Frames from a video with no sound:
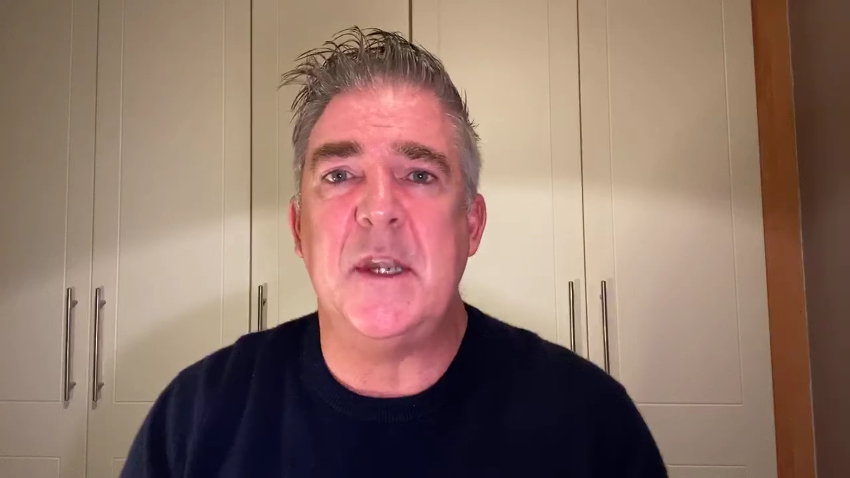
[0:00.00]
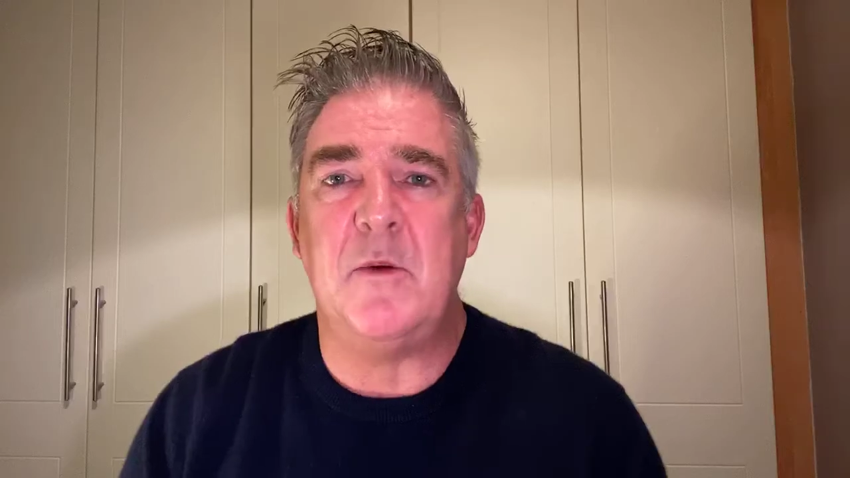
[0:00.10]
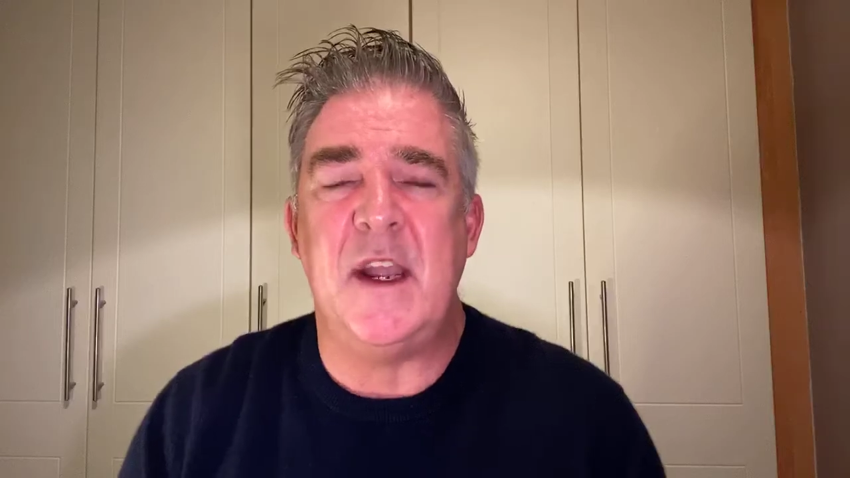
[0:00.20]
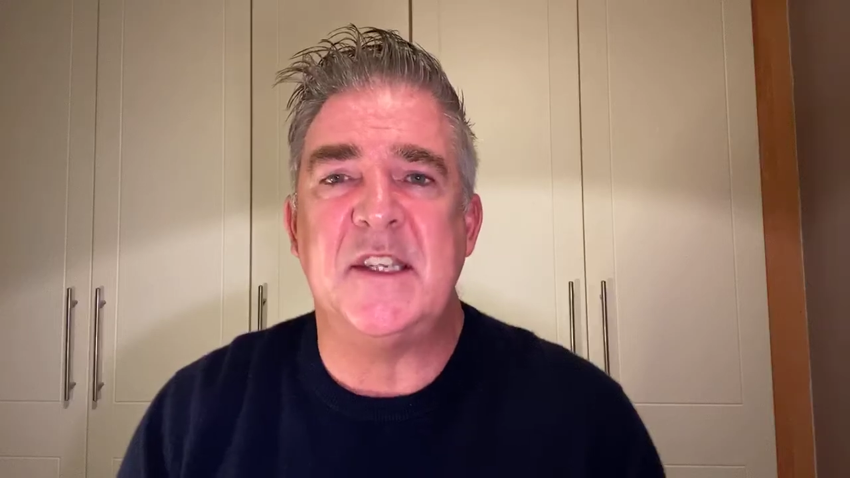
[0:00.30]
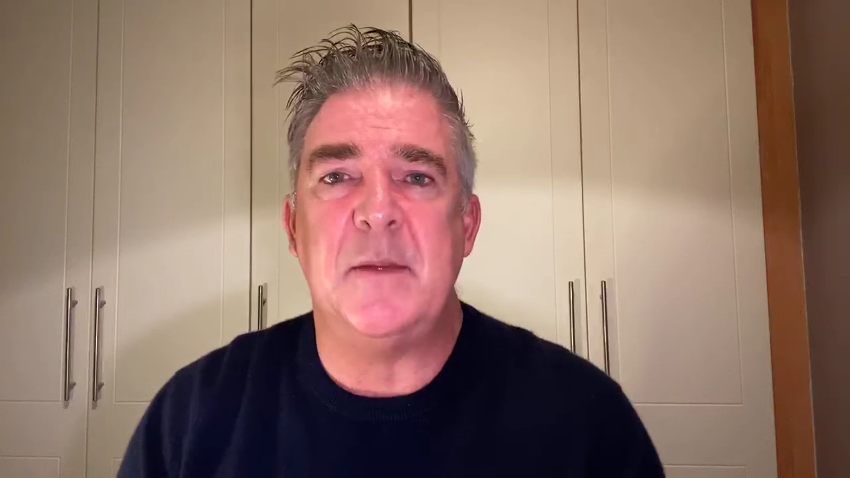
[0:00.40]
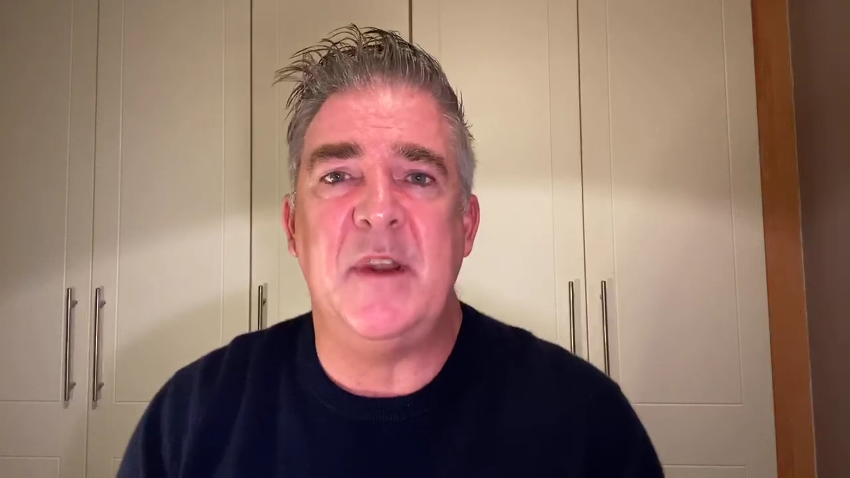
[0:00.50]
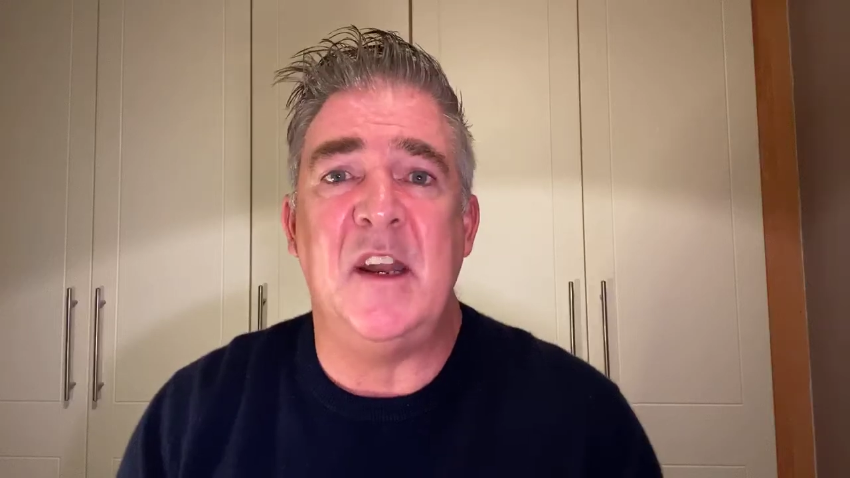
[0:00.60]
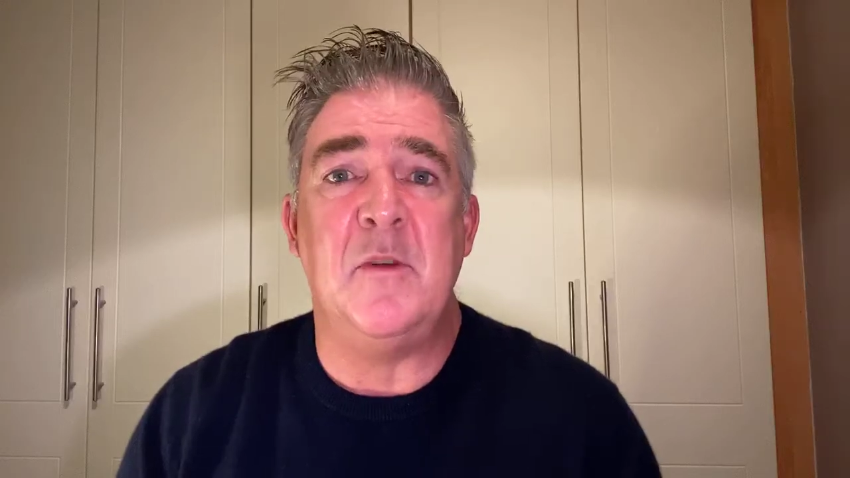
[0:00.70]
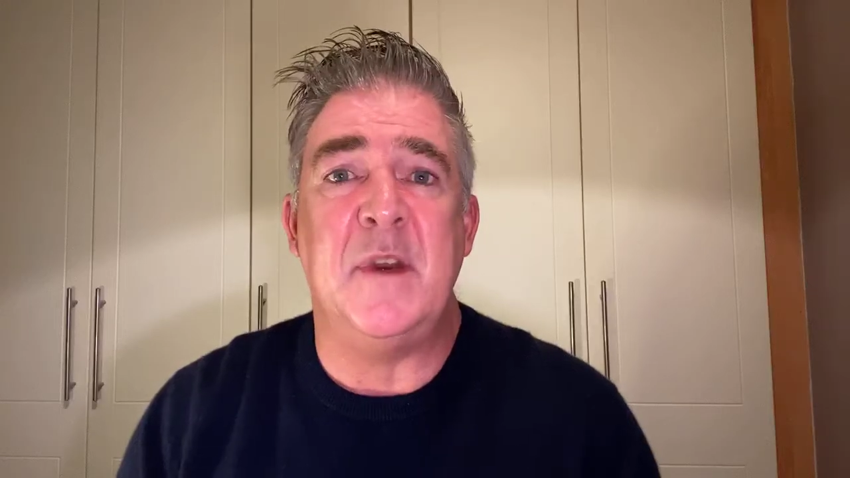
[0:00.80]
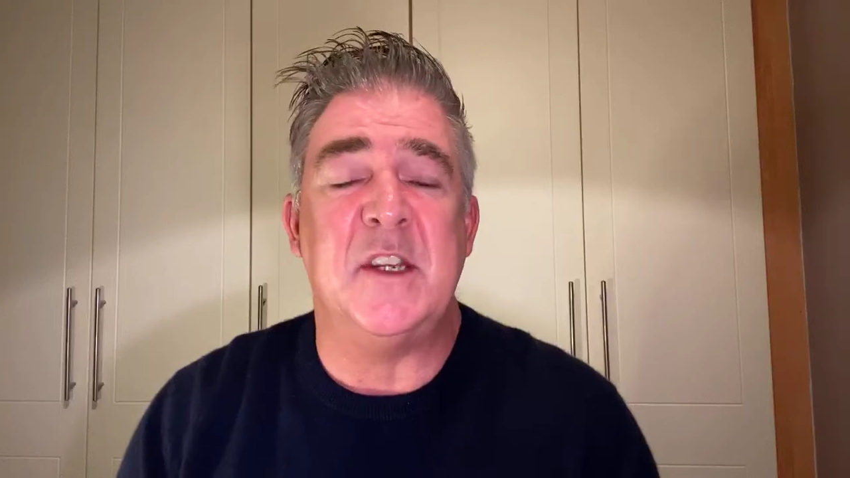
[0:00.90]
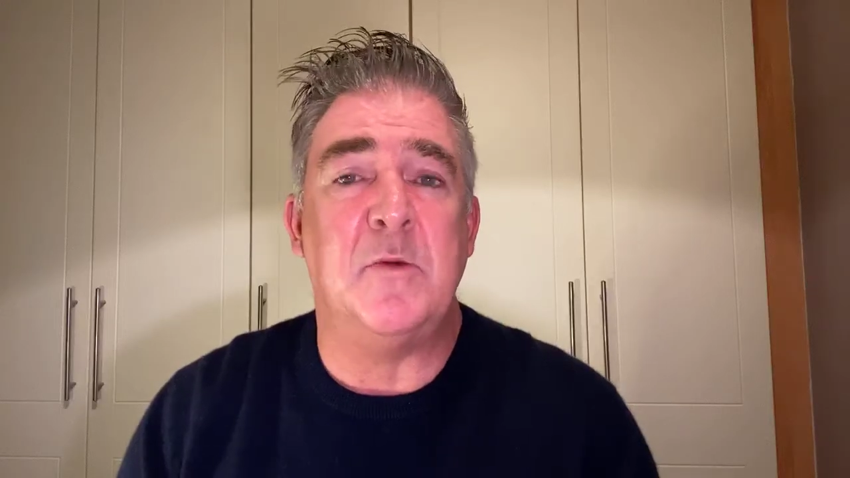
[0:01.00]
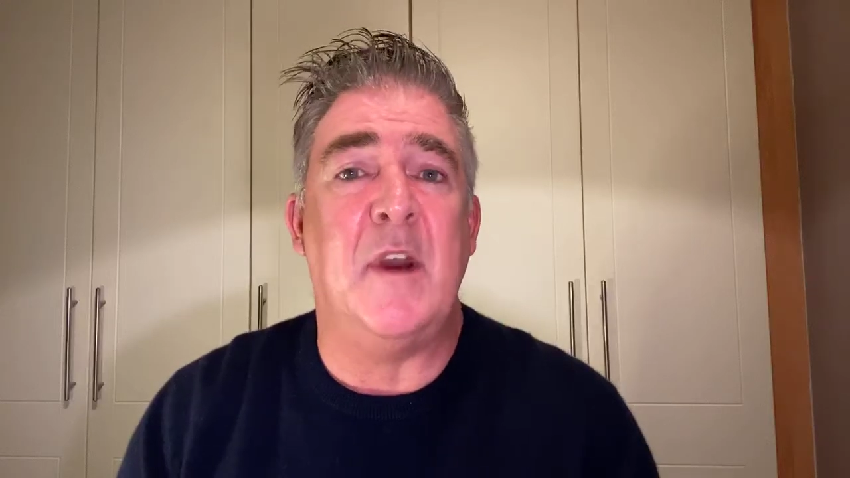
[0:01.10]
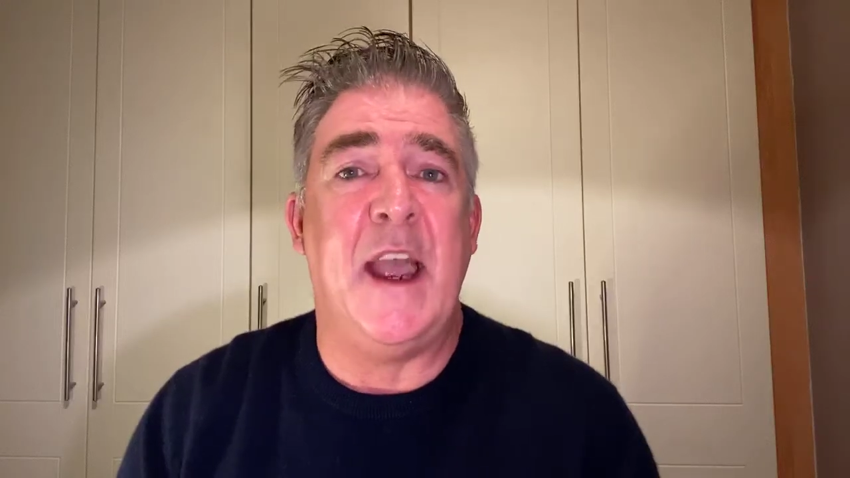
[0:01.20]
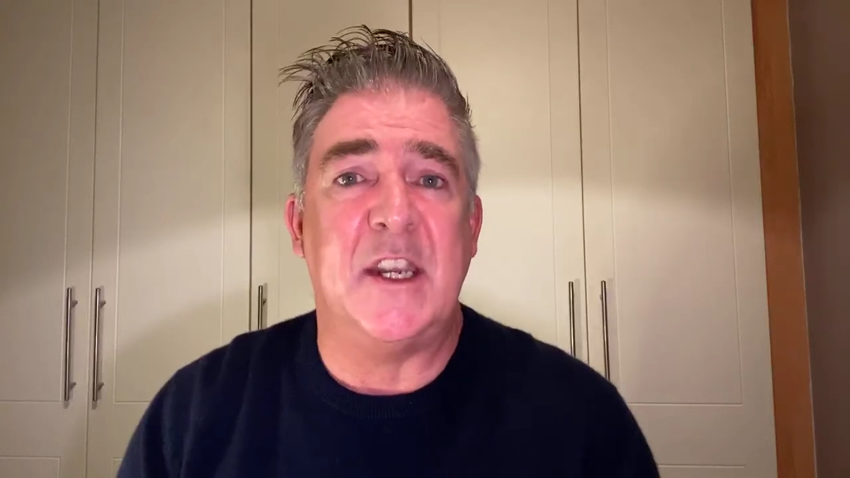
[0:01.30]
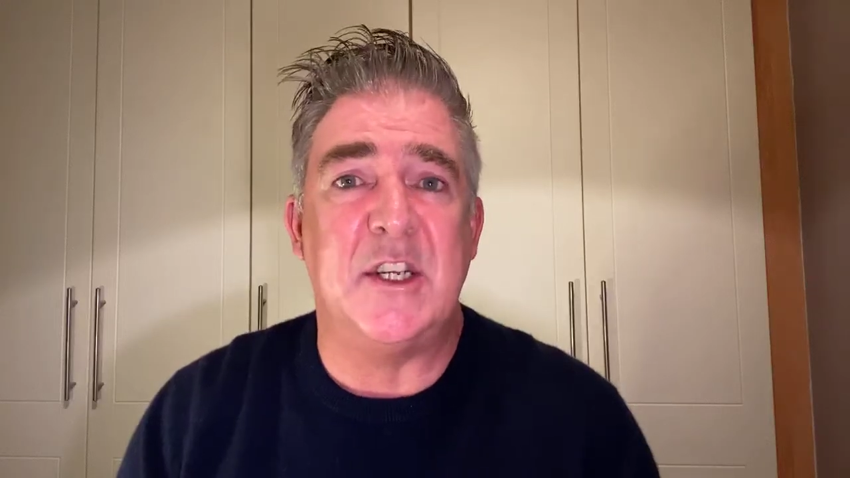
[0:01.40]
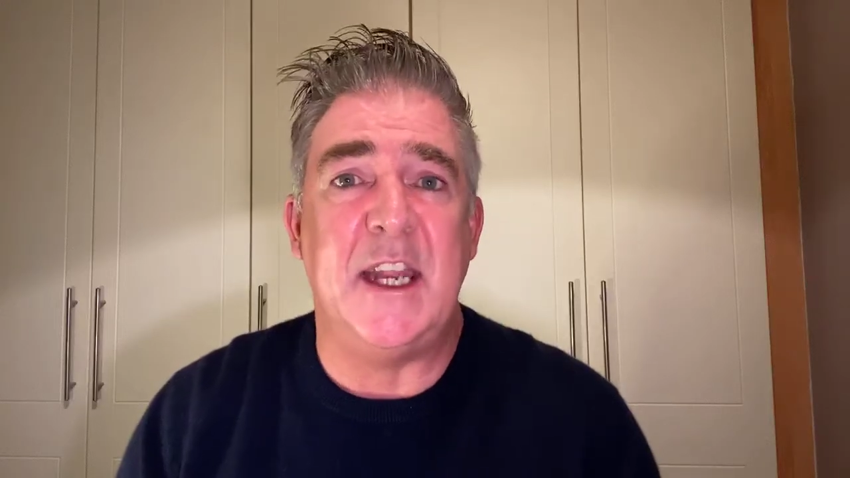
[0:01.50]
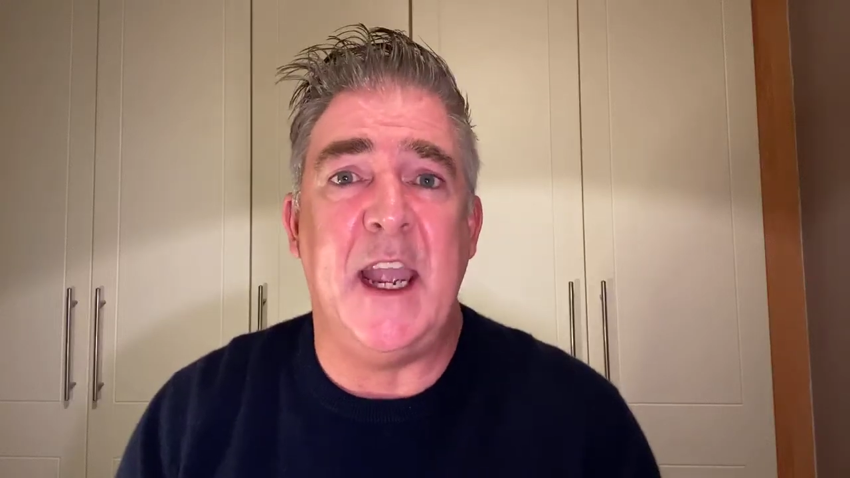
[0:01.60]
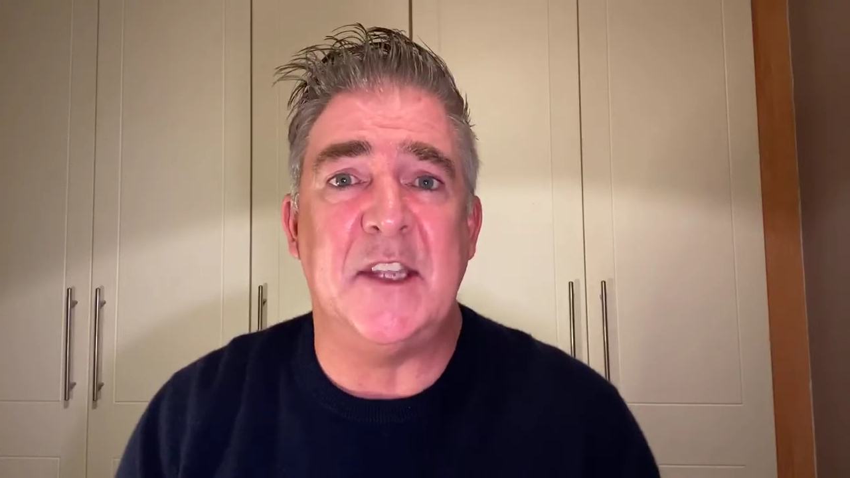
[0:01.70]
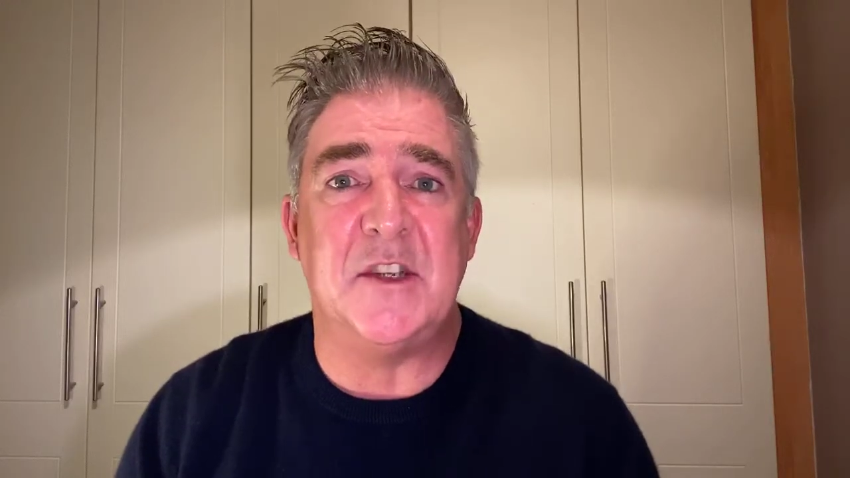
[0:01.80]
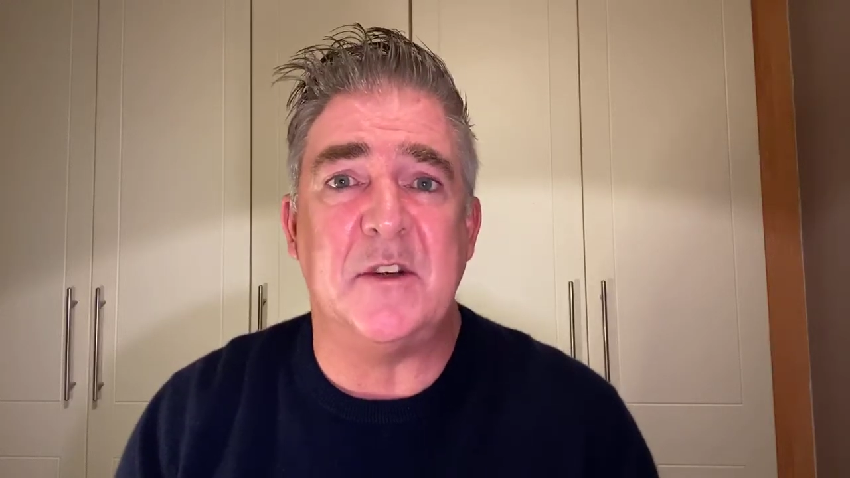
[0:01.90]
that were asked about Illuminage were actually
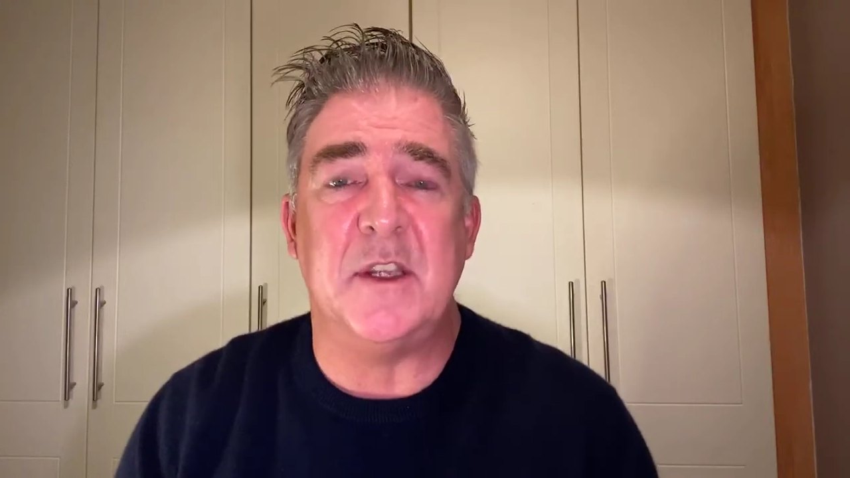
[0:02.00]
answered,